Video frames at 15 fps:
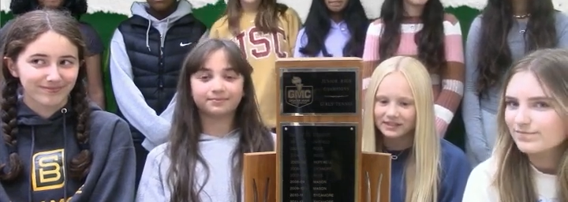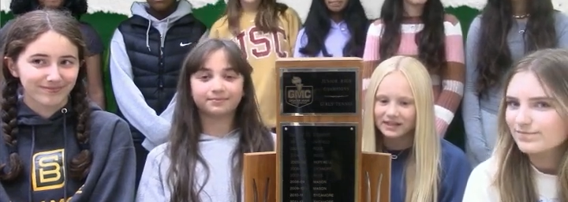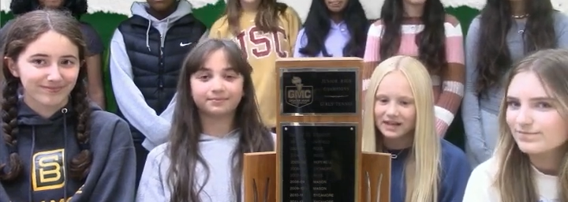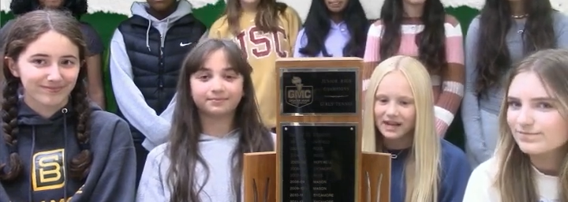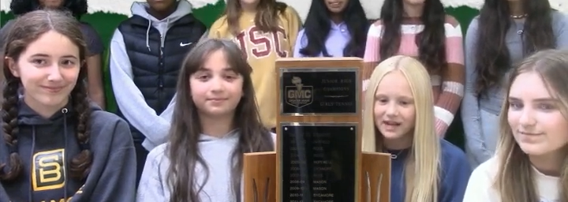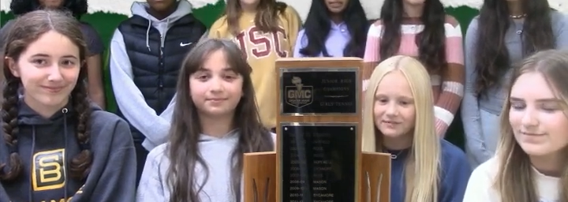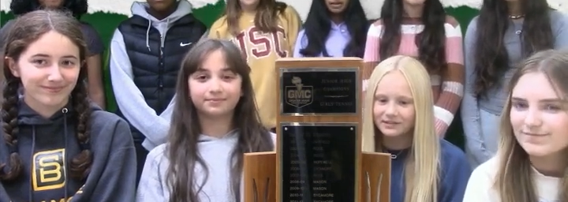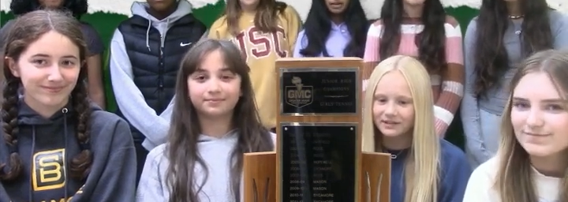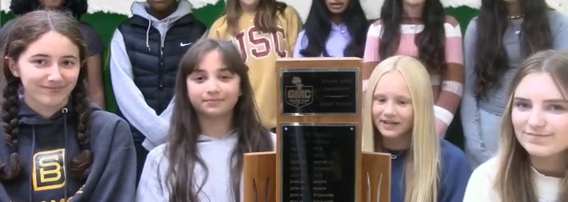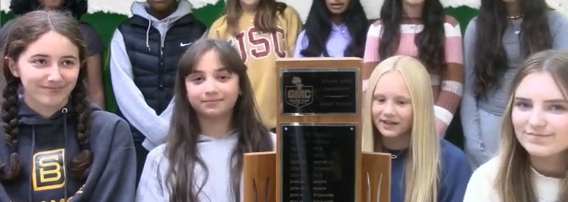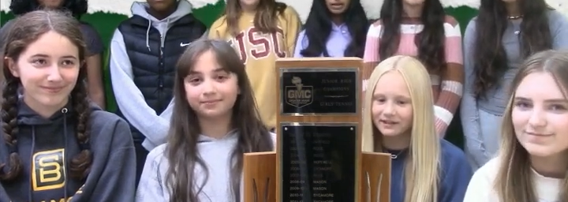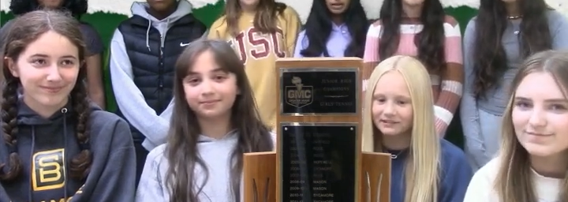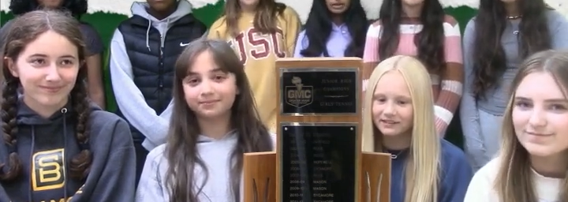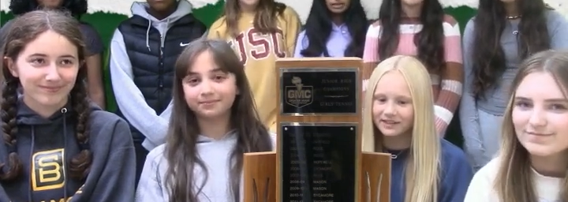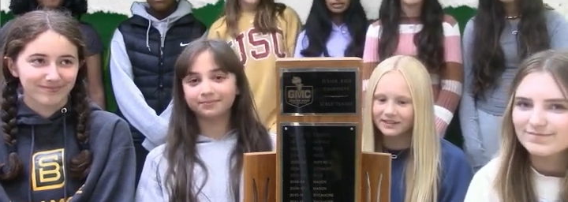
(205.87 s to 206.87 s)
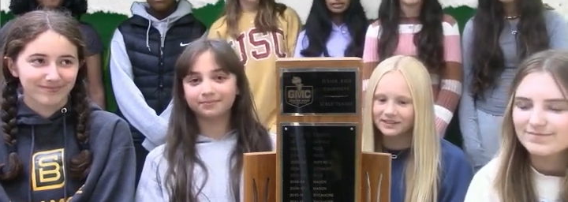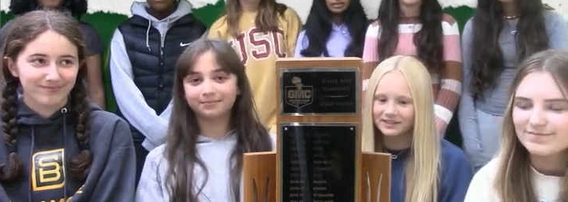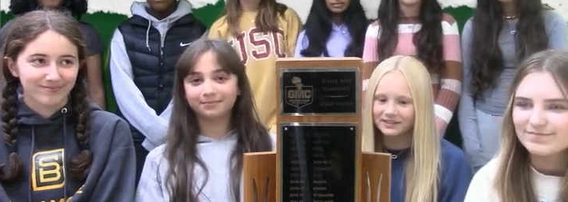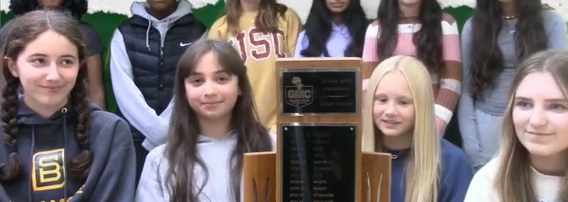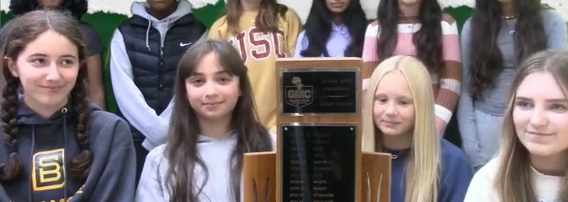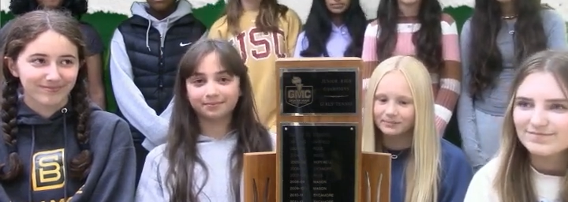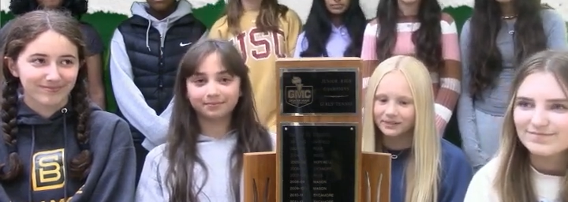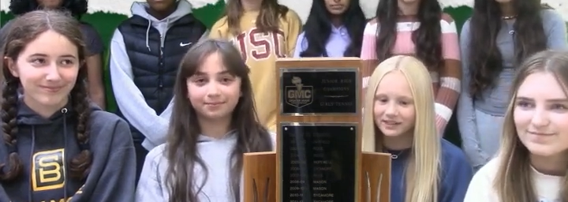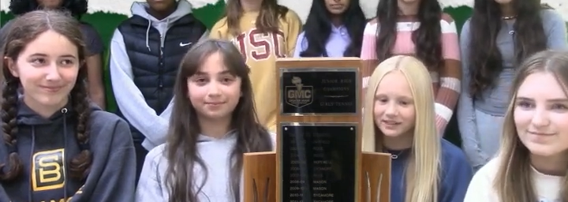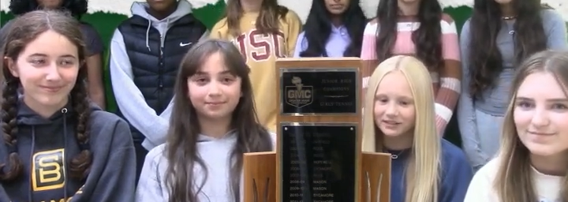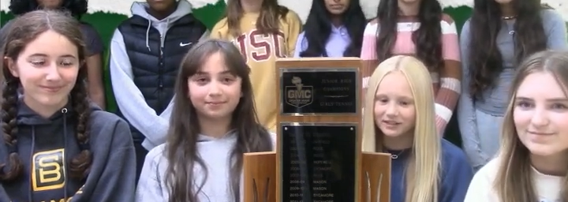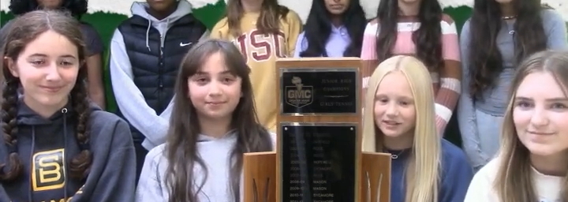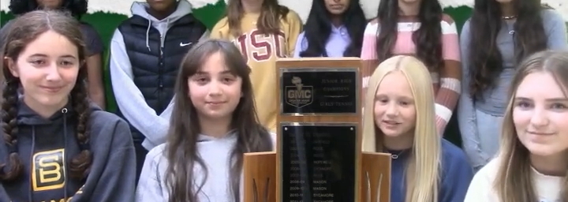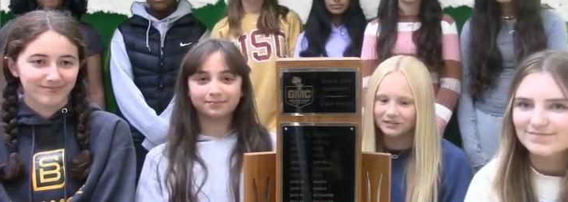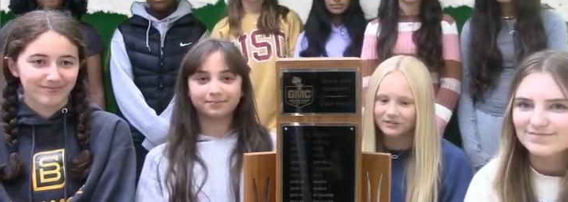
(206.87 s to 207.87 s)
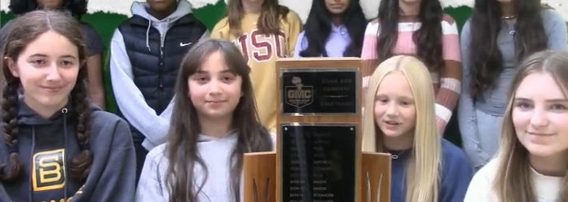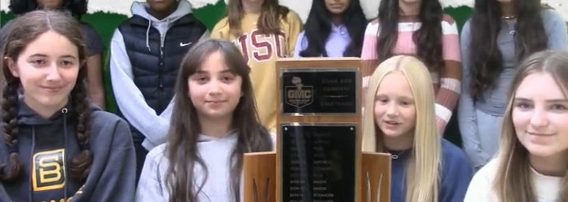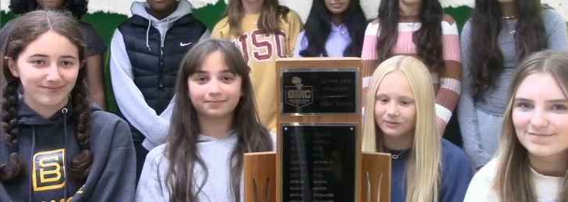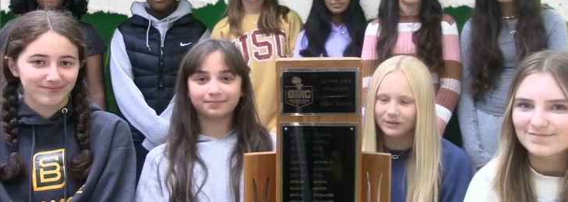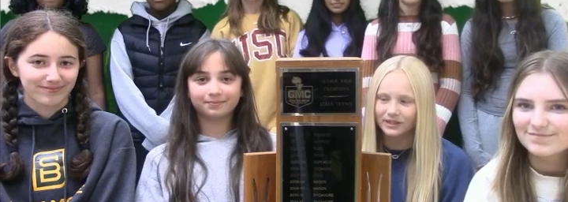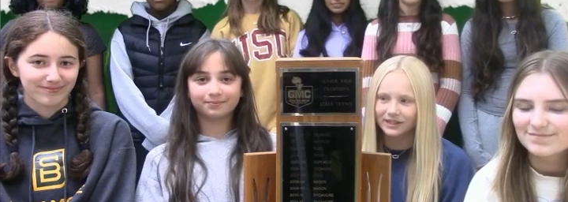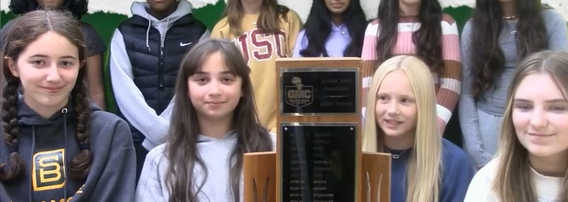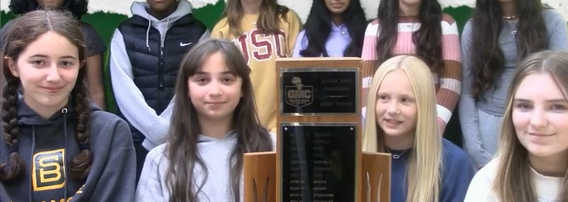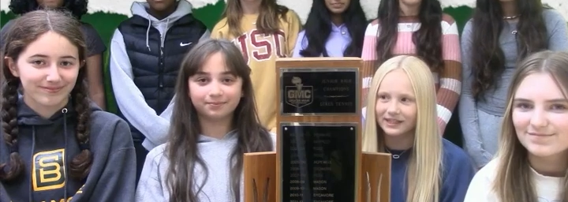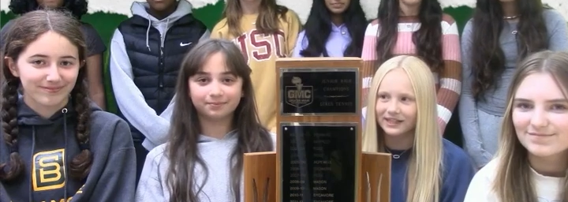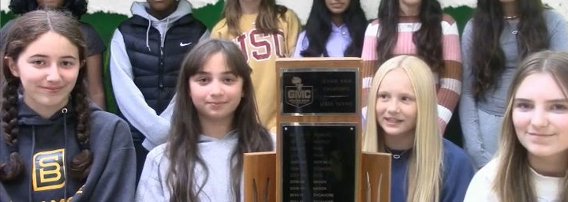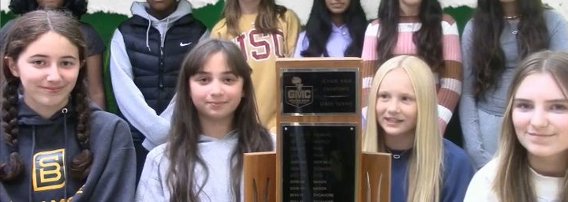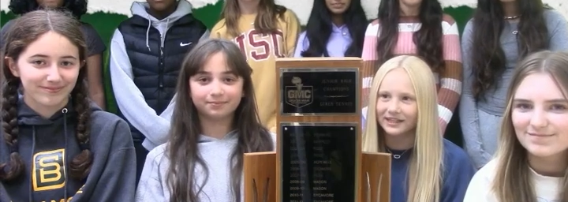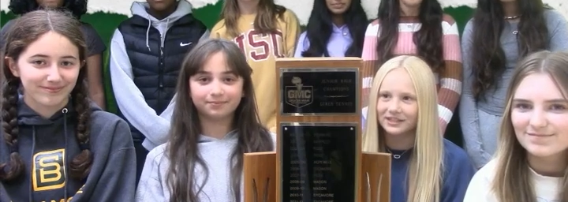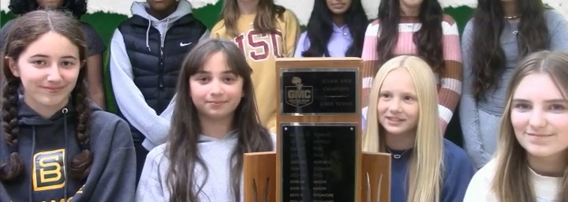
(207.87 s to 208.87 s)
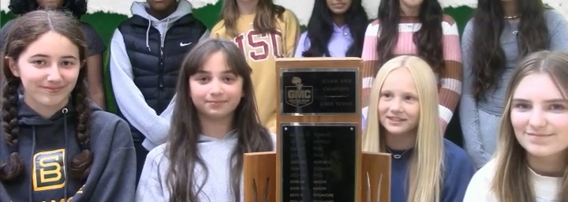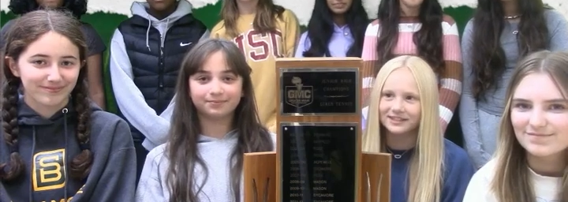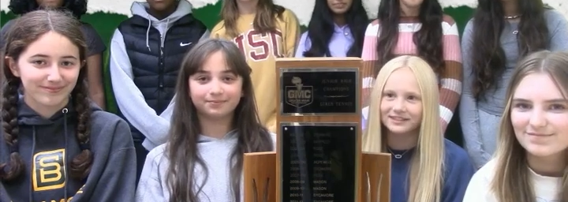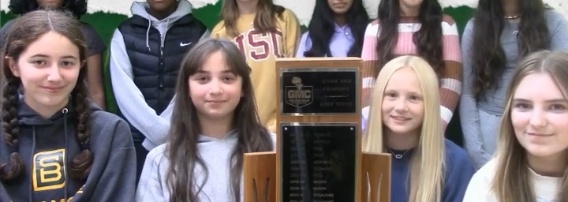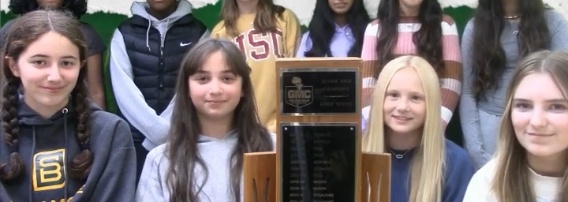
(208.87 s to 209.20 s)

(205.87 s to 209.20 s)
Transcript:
Speaker 1: Everyone had a great season and put in lots of hard work and dedication.